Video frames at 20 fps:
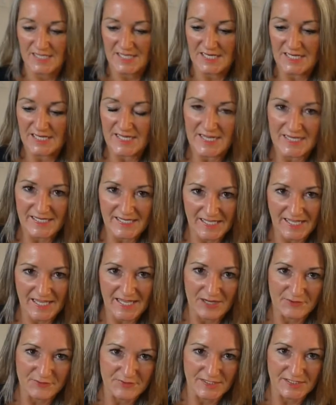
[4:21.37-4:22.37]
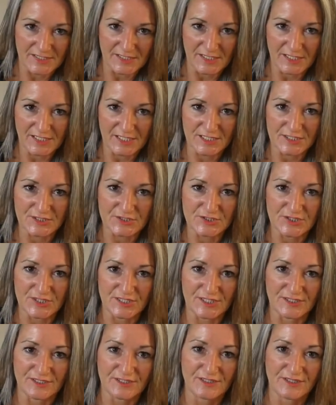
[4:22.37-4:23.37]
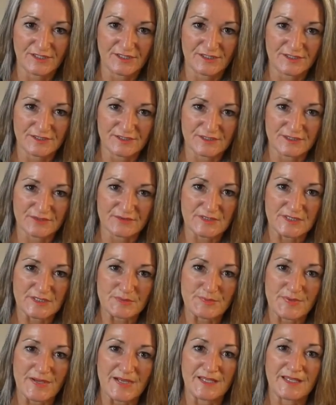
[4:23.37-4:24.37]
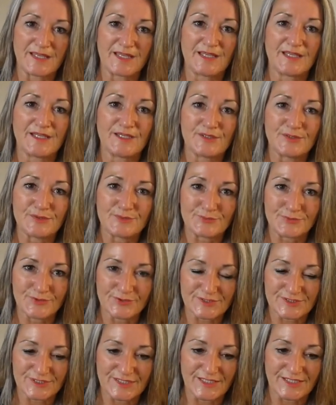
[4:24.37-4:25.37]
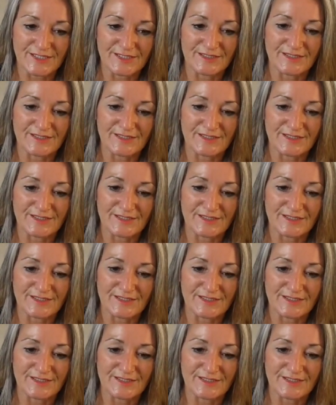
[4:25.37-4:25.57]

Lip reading: laying it out in the kitchen and doing the backing and the wadding,